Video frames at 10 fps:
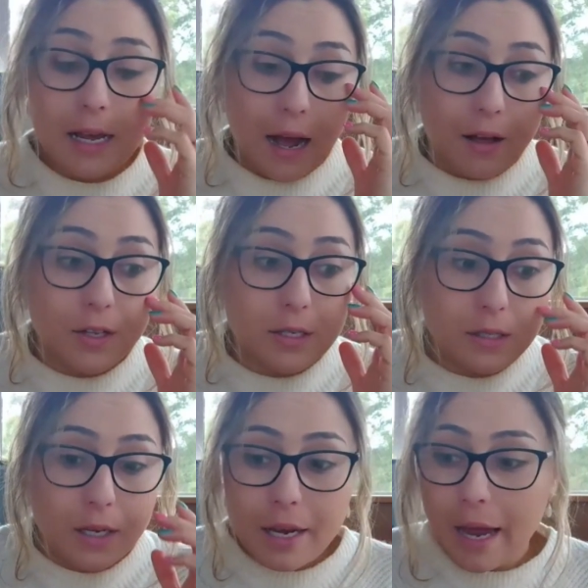
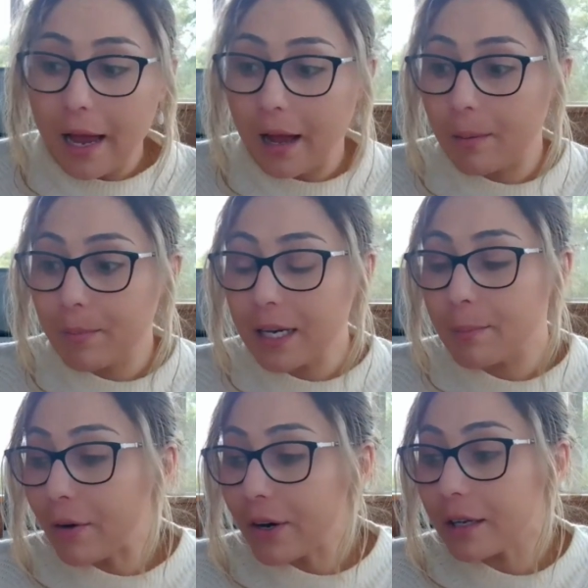Others in
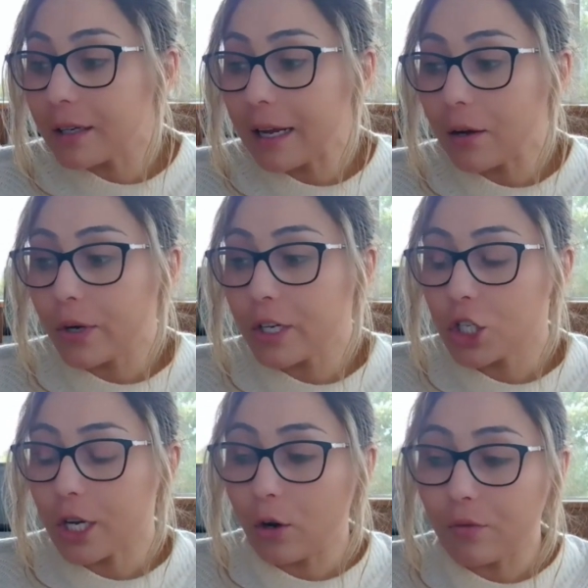American language
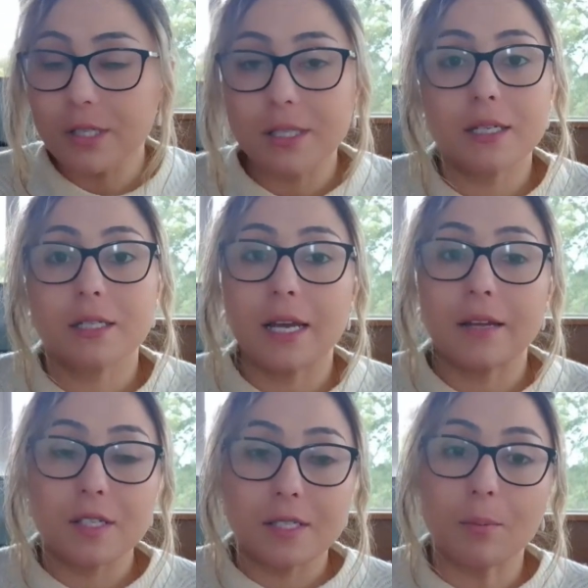and overseas say
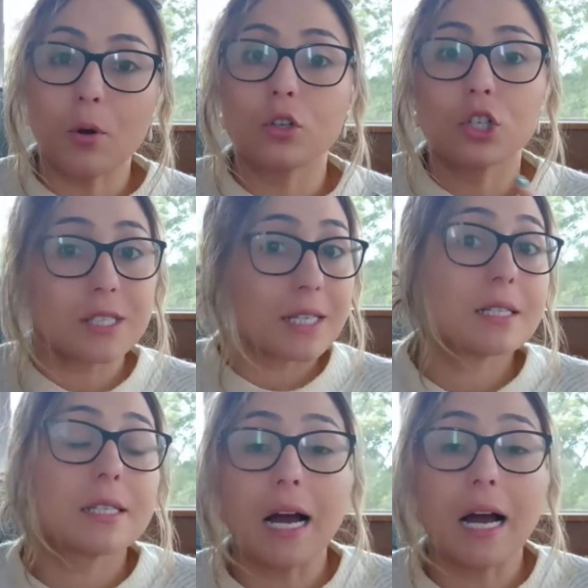the subconscious is the